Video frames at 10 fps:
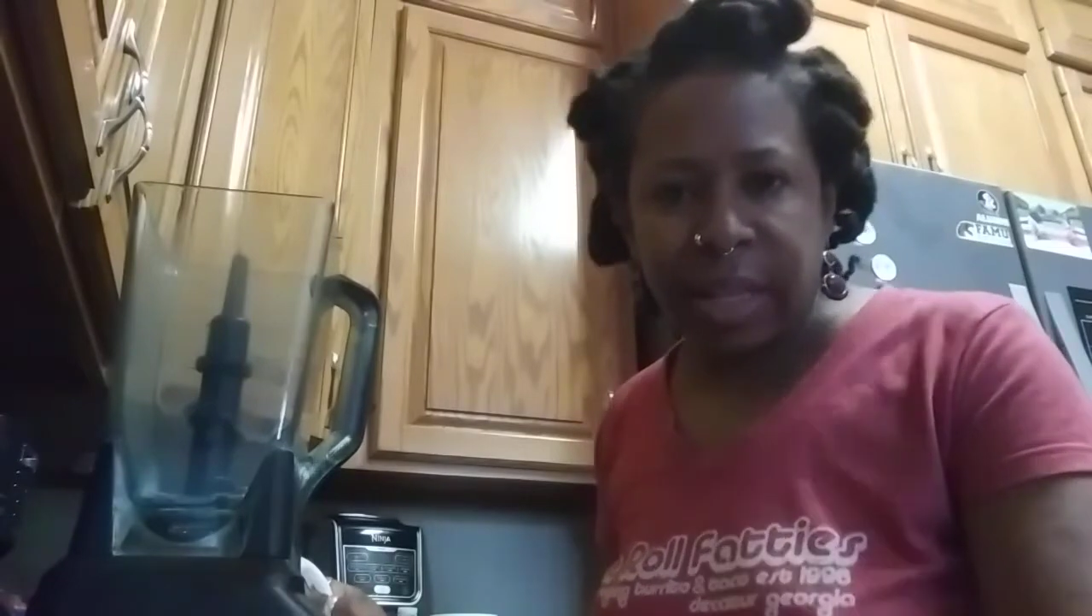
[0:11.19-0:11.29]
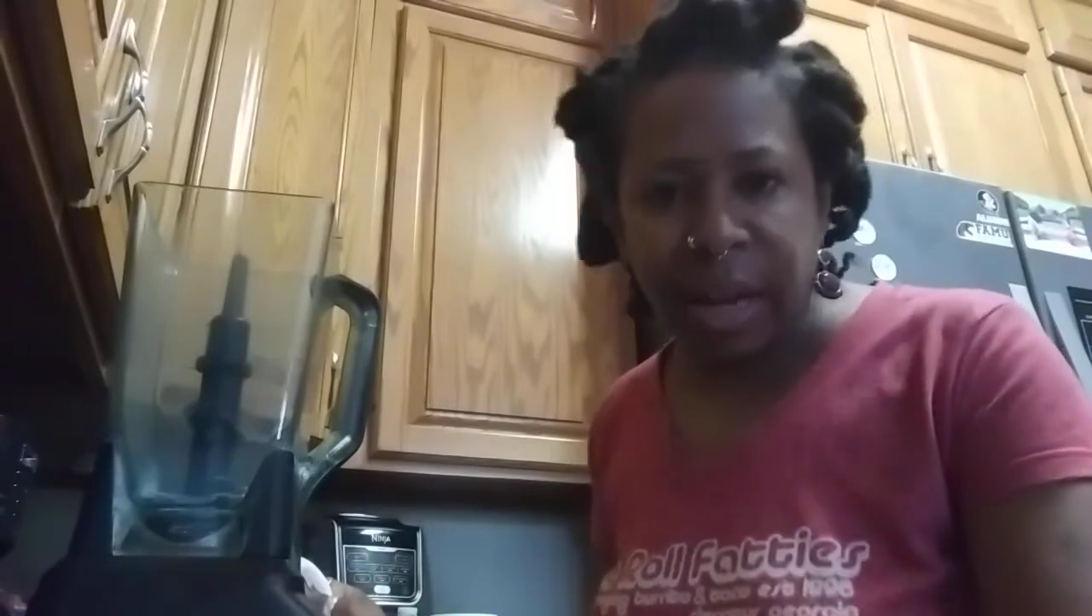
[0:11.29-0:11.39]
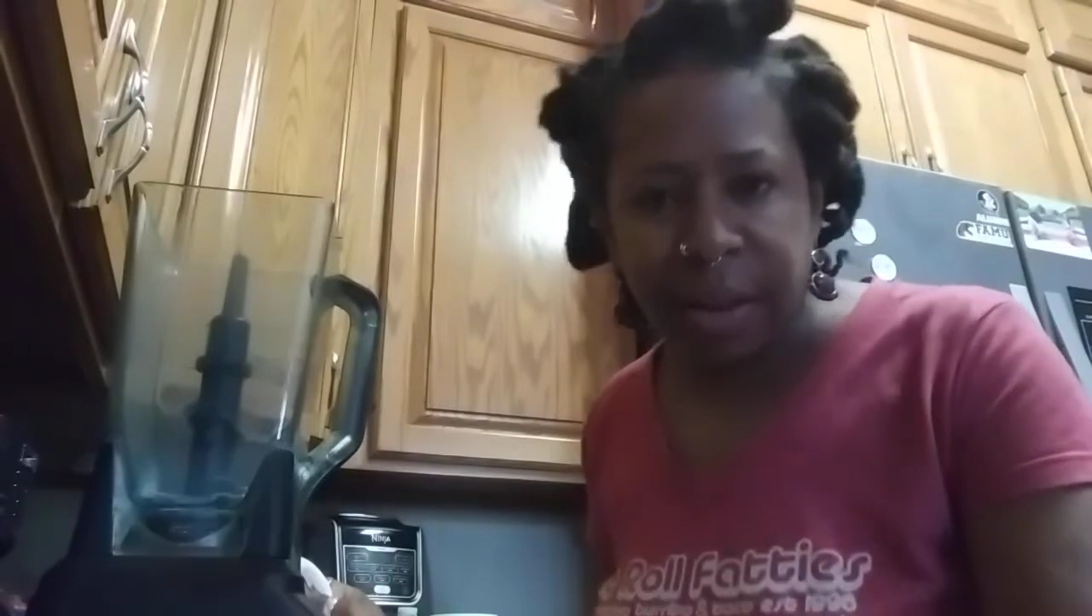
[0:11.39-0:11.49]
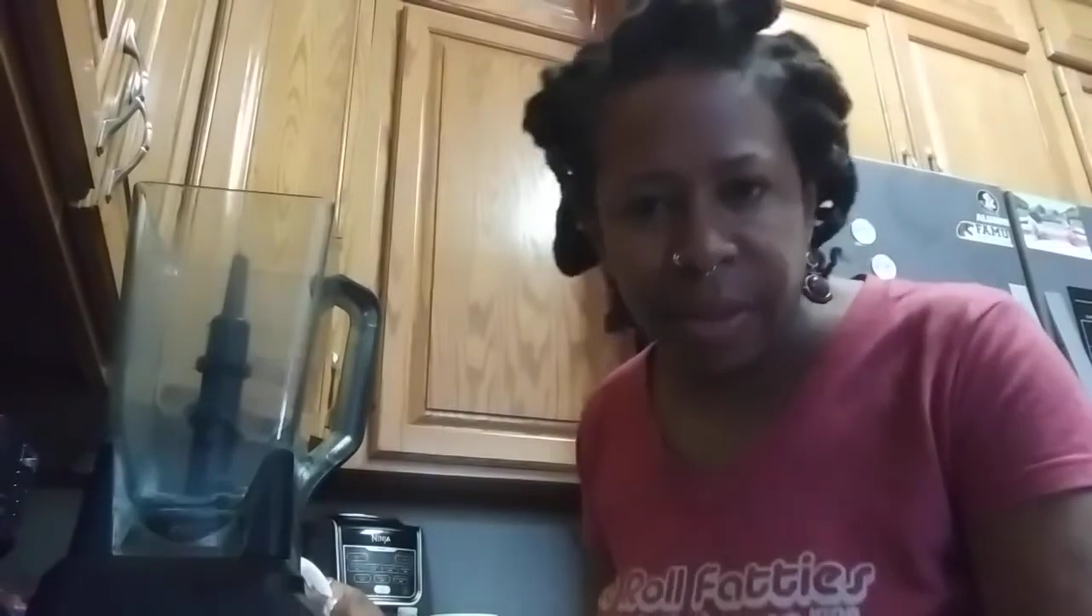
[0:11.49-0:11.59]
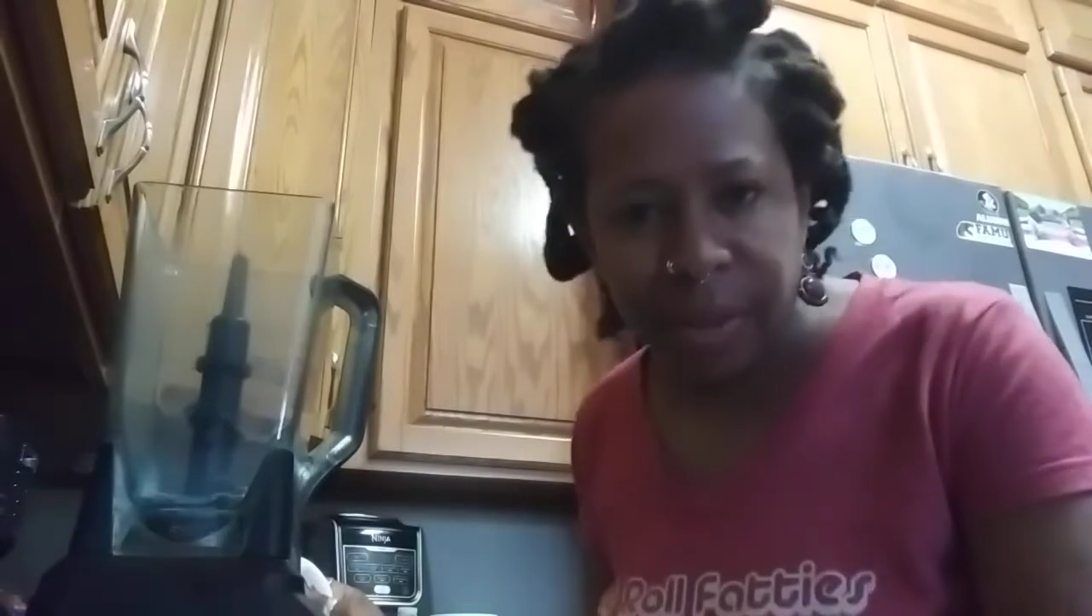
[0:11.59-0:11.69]

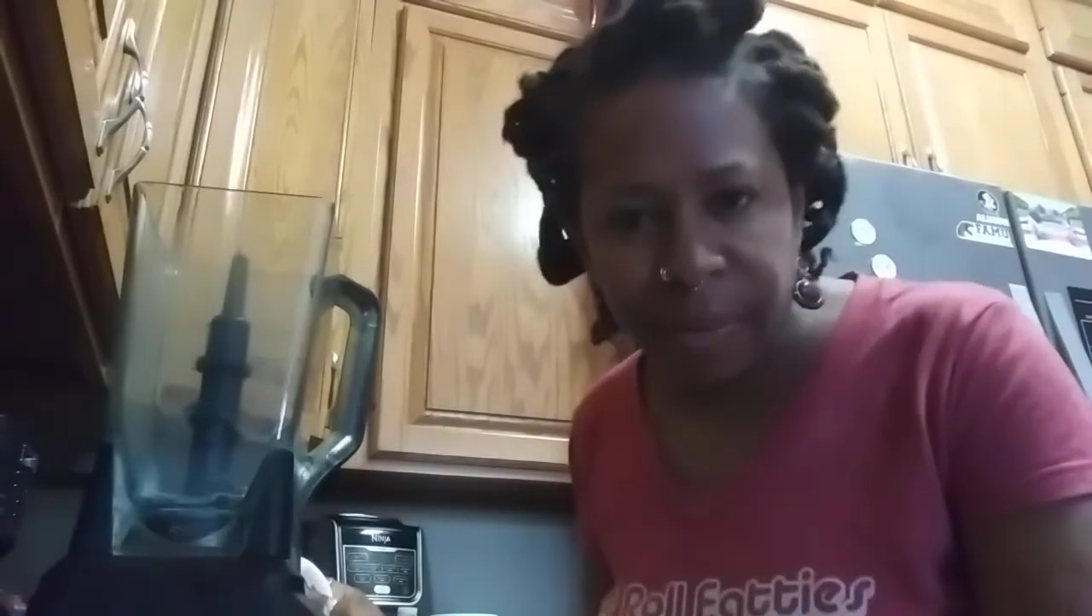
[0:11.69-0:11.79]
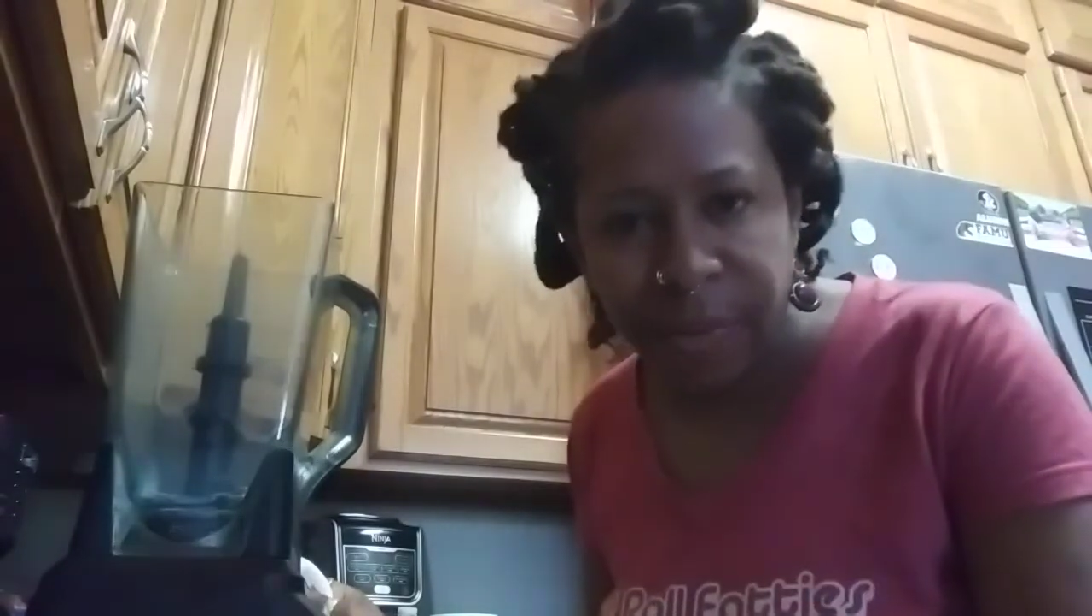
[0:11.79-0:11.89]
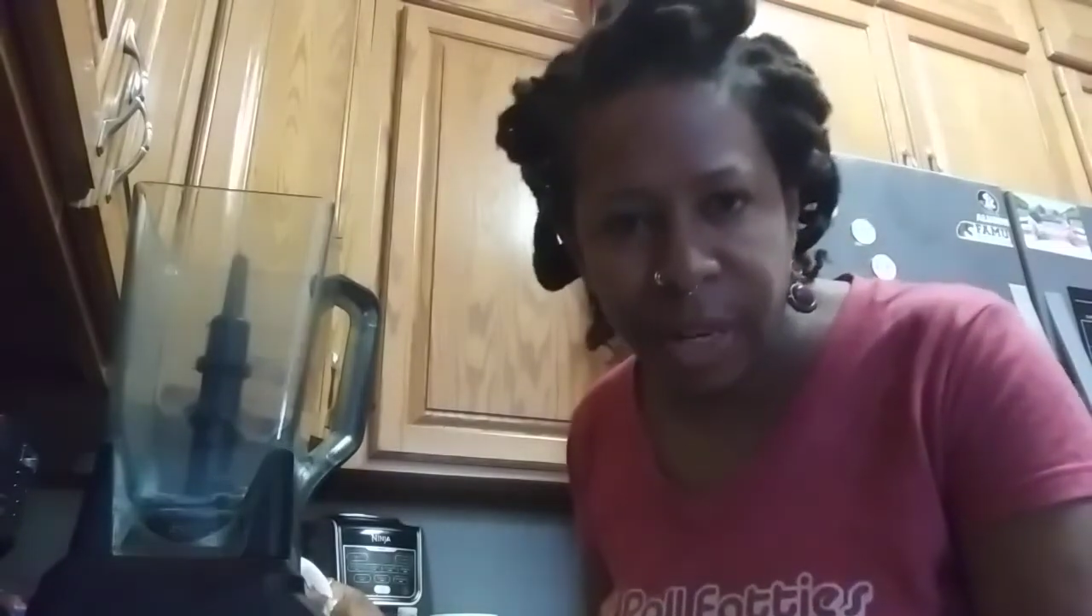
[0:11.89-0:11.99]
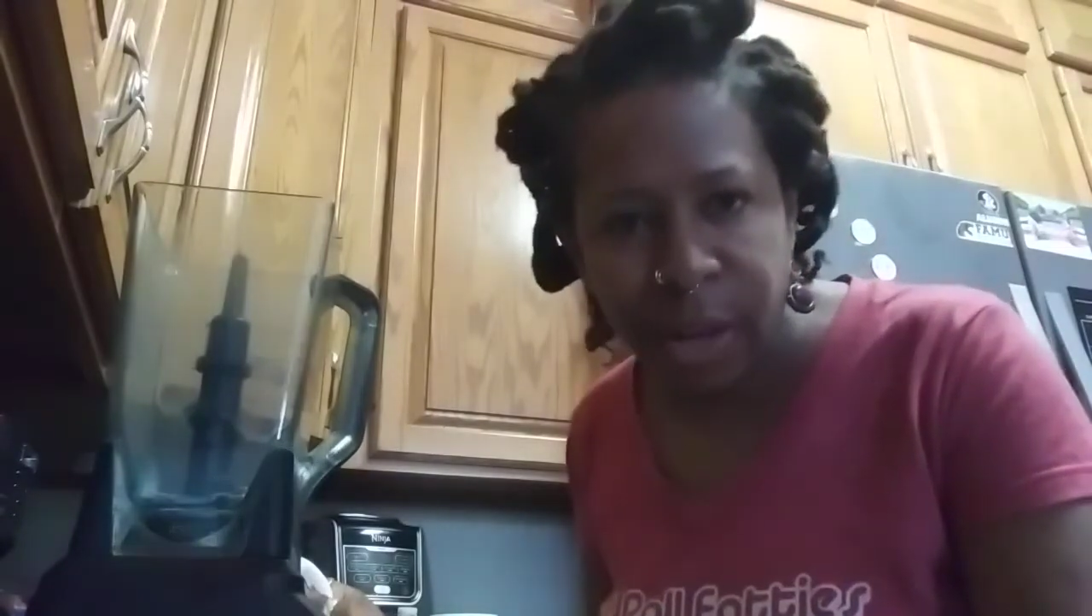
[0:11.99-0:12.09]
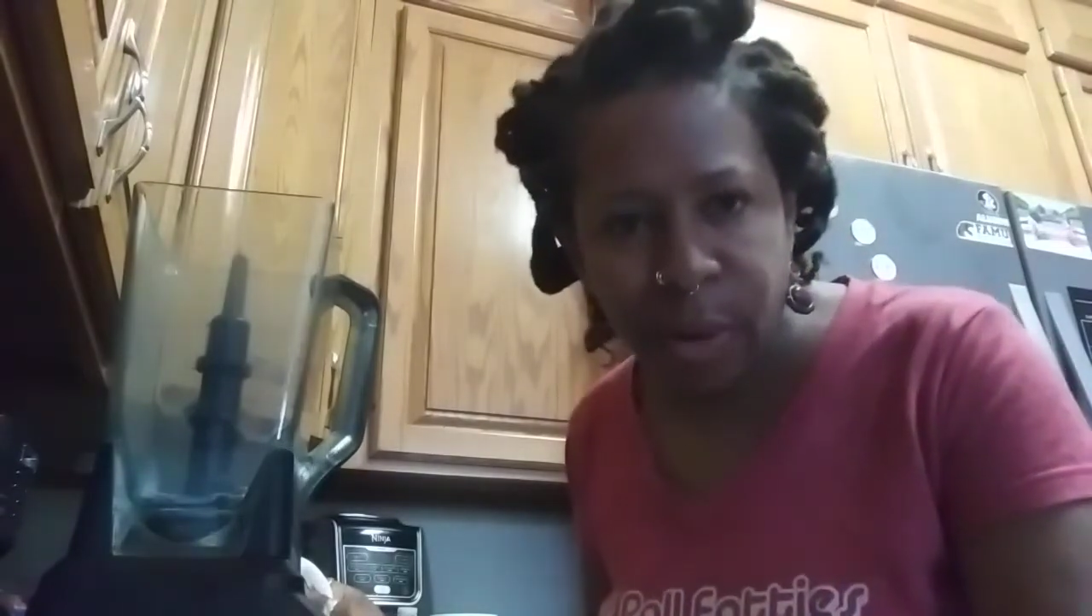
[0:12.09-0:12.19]
Now, the
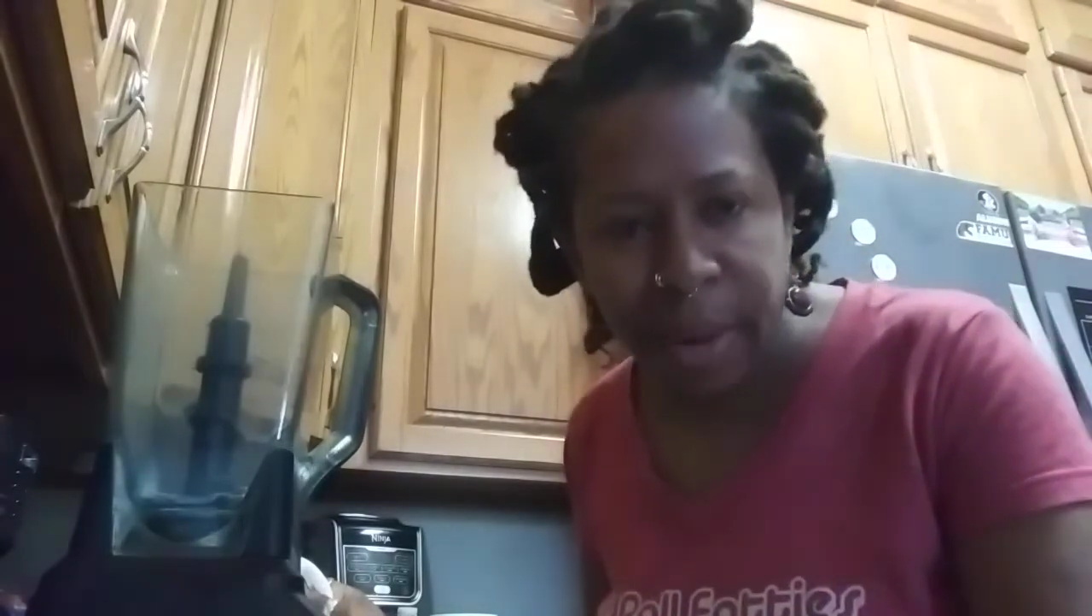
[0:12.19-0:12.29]
video